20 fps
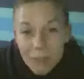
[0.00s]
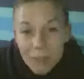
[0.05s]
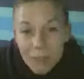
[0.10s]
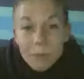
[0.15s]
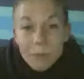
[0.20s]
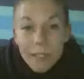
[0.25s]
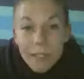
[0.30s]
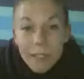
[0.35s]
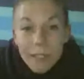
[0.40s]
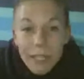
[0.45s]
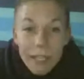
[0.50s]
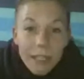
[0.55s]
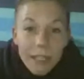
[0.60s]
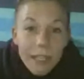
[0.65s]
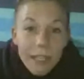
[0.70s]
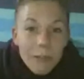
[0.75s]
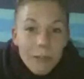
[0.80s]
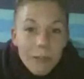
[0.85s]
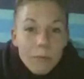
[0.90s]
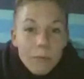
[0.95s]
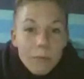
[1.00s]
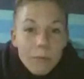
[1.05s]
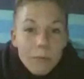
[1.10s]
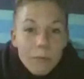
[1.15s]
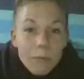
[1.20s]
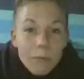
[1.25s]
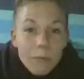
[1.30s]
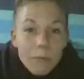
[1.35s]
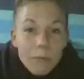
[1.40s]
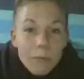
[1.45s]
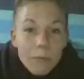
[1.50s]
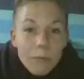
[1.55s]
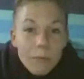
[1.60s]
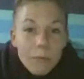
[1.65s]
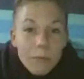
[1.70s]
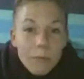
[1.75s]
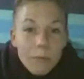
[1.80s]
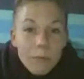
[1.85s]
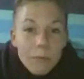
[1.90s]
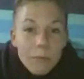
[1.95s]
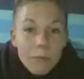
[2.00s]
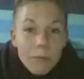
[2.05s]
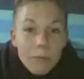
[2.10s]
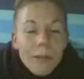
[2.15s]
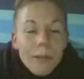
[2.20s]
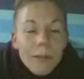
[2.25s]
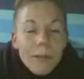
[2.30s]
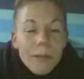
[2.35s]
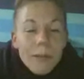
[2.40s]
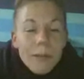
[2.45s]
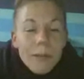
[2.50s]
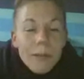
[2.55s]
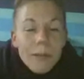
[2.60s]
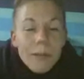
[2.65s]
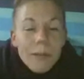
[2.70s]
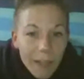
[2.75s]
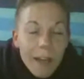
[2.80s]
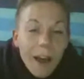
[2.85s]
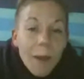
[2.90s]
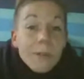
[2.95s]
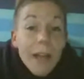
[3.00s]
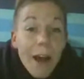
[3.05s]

to really give reason to.